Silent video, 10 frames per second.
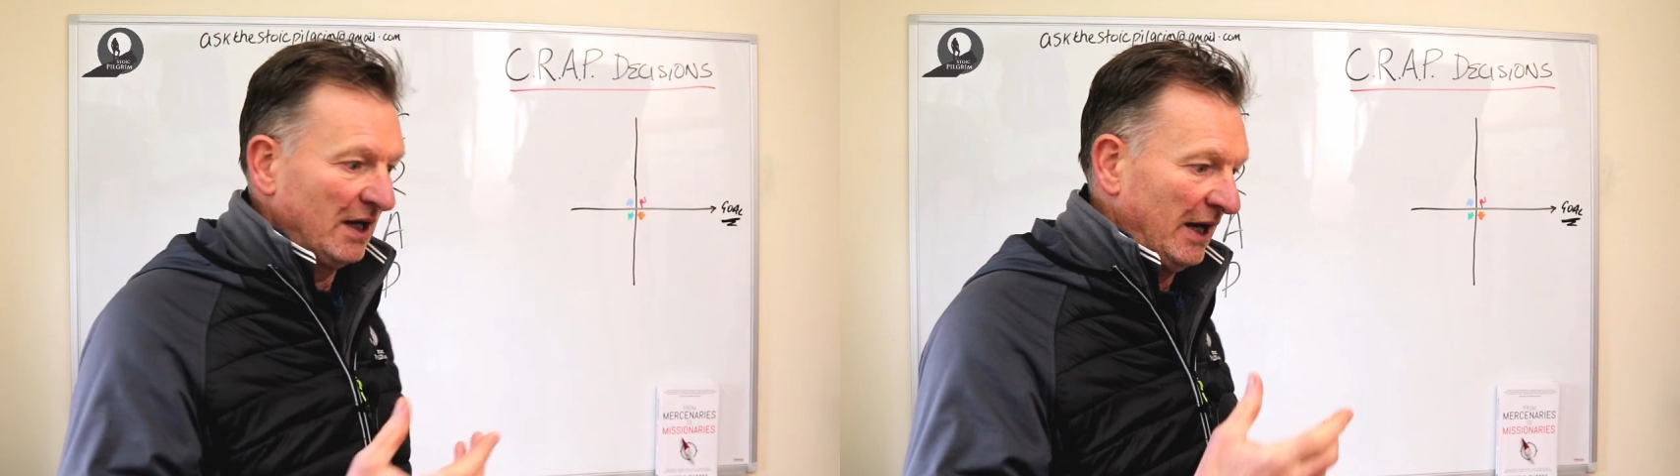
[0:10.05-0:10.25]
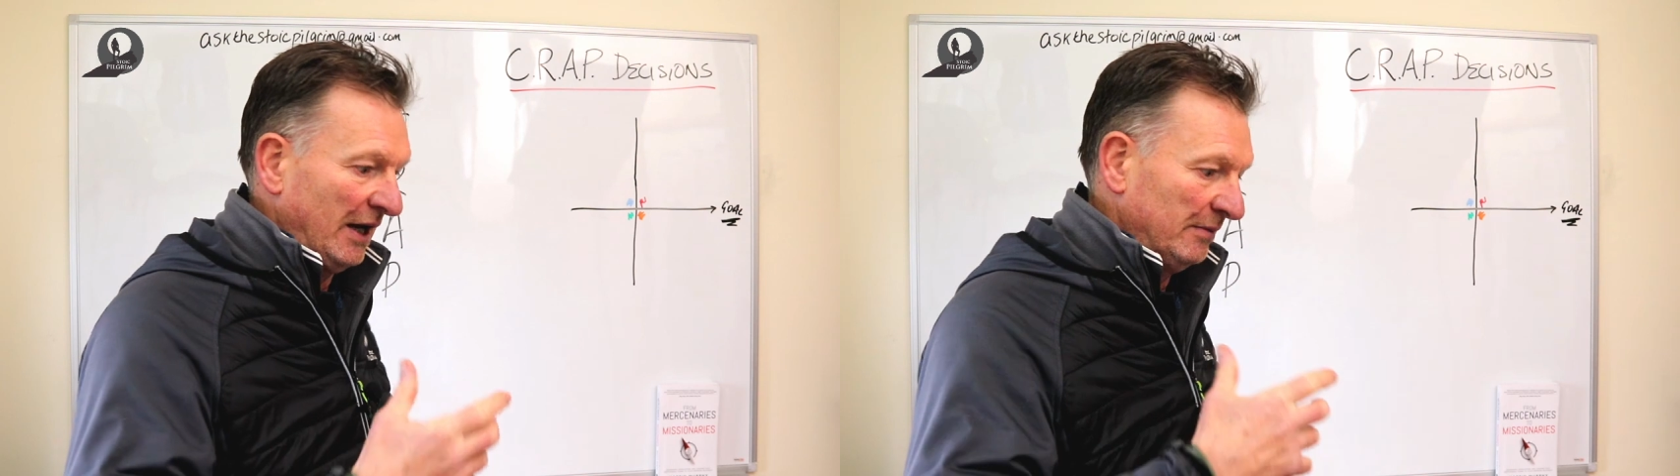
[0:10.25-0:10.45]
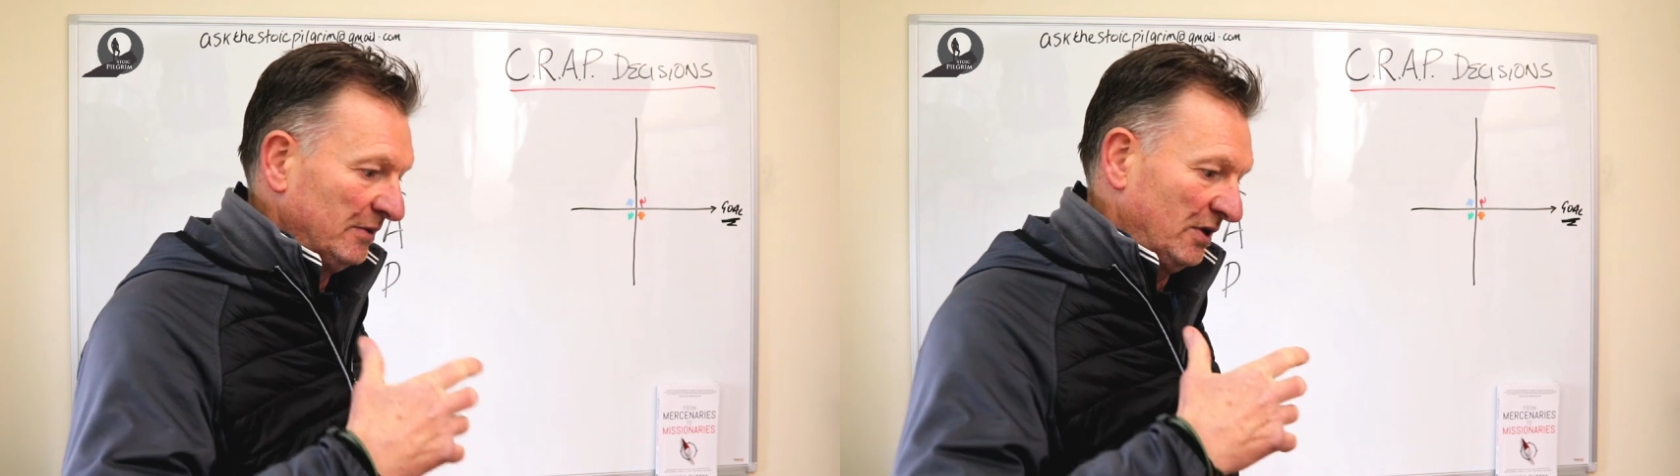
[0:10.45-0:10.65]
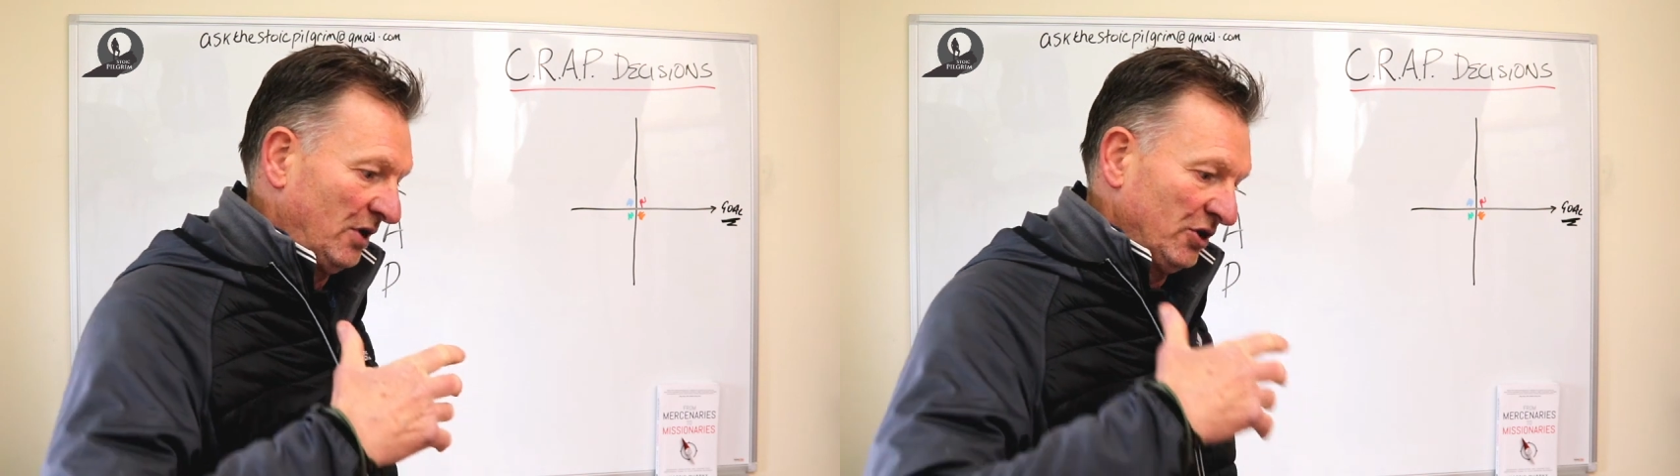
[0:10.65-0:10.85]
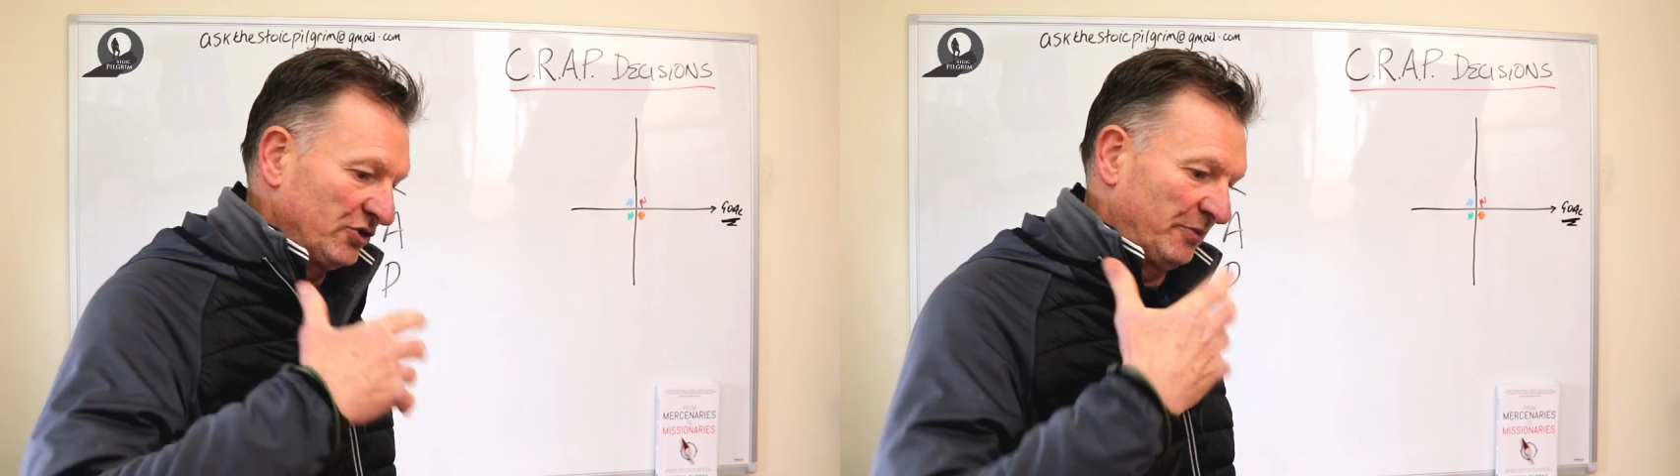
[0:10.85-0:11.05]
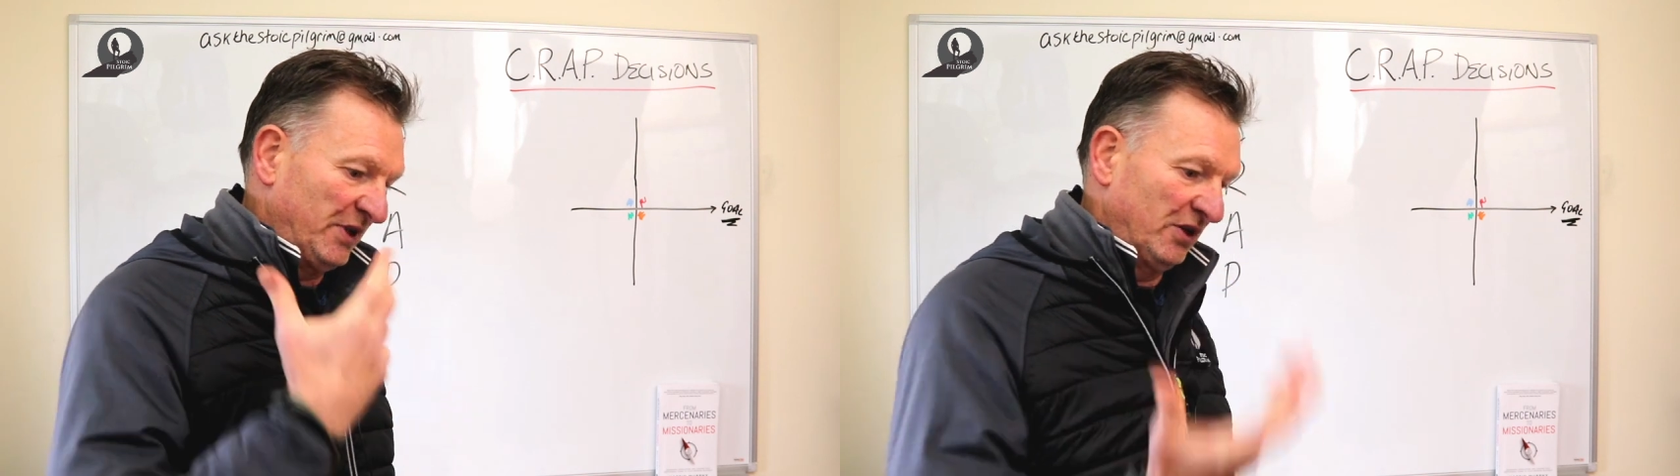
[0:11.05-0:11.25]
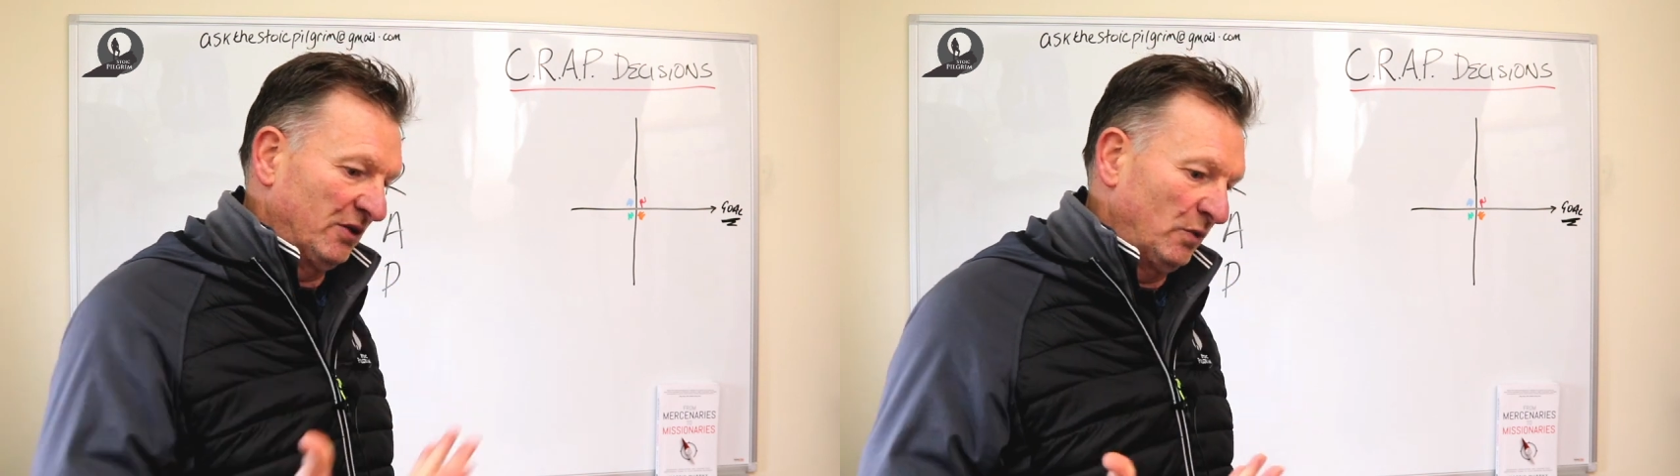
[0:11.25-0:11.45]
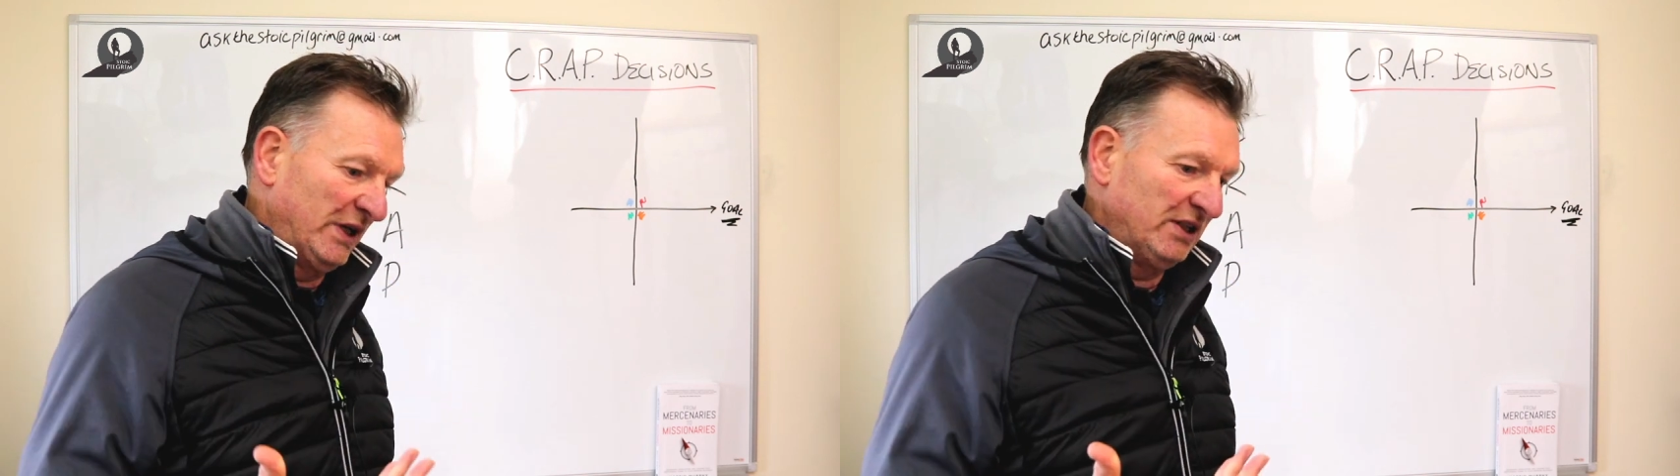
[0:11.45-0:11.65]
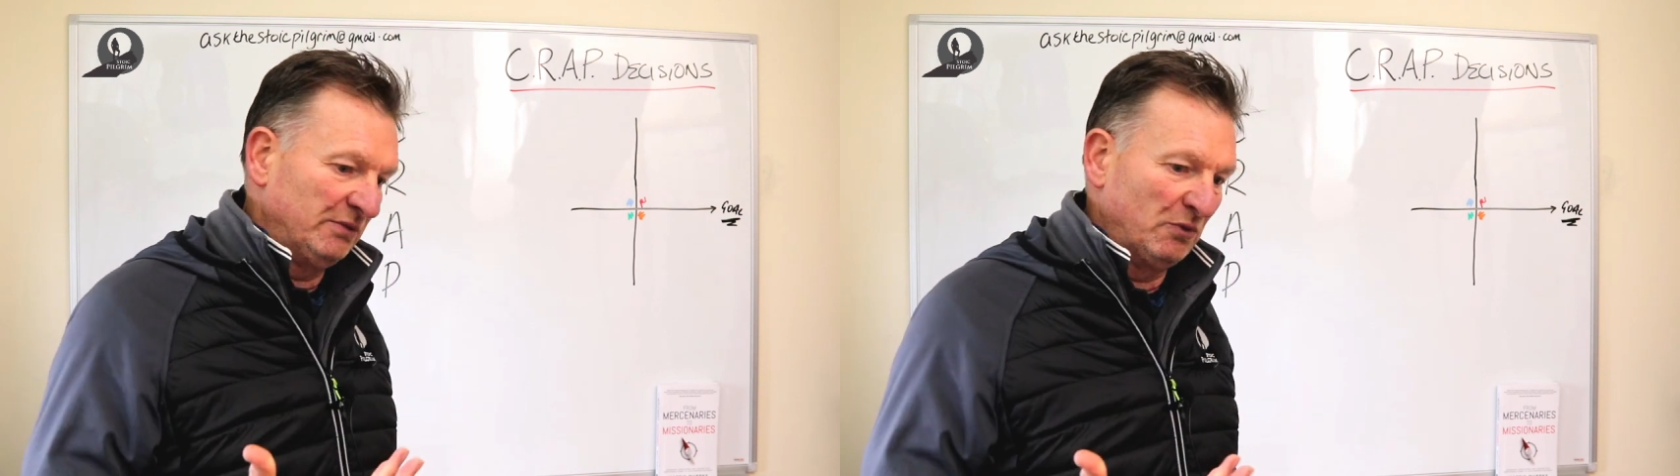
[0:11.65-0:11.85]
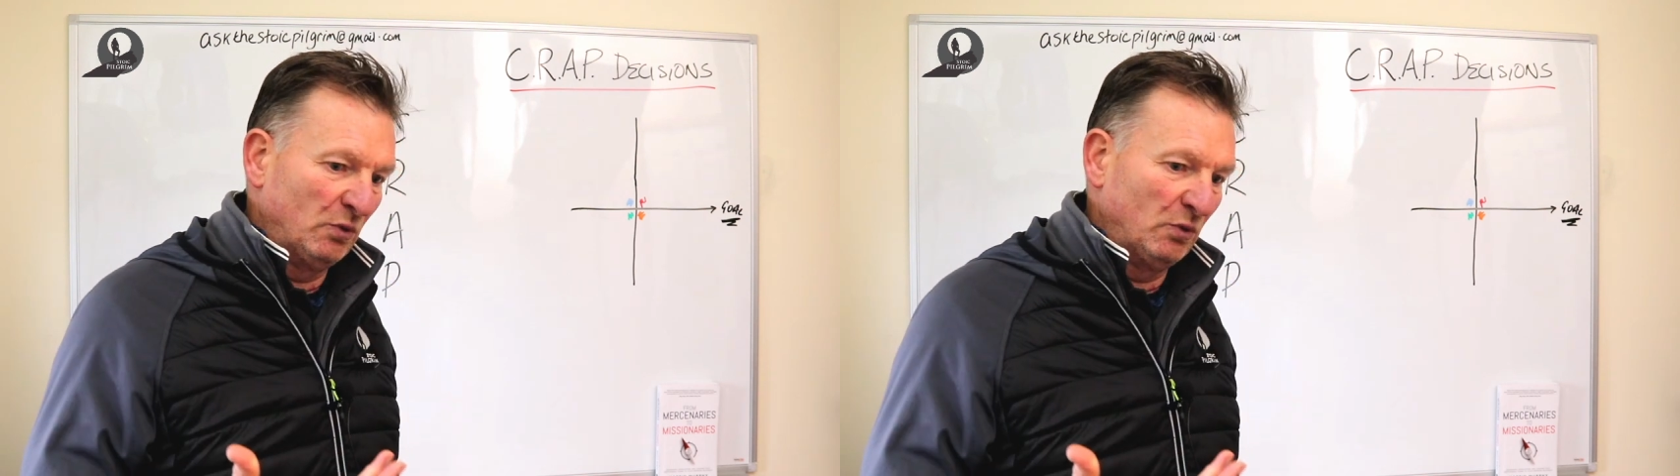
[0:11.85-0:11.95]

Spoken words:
something that we